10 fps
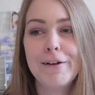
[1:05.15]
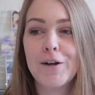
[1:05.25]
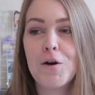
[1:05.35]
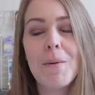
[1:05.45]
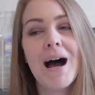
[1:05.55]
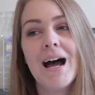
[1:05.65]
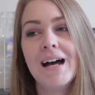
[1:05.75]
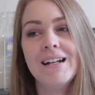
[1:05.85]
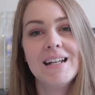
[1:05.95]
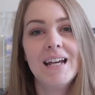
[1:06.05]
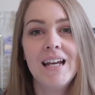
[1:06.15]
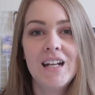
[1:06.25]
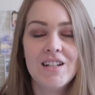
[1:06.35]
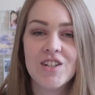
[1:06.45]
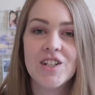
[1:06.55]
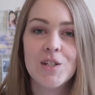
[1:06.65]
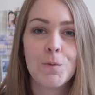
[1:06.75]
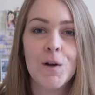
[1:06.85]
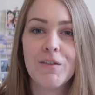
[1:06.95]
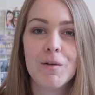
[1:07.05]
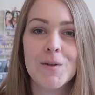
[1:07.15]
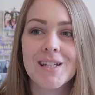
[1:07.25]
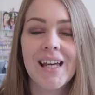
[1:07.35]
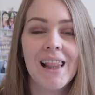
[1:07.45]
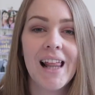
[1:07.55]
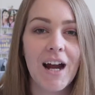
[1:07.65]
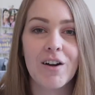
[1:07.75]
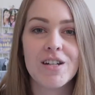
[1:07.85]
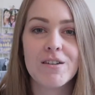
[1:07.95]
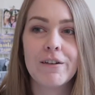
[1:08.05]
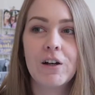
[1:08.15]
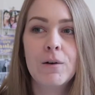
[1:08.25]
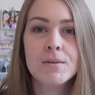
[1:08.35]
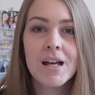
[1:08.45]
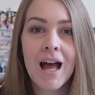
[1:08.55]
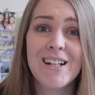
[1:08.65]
film and it is just one of the most hilarious films.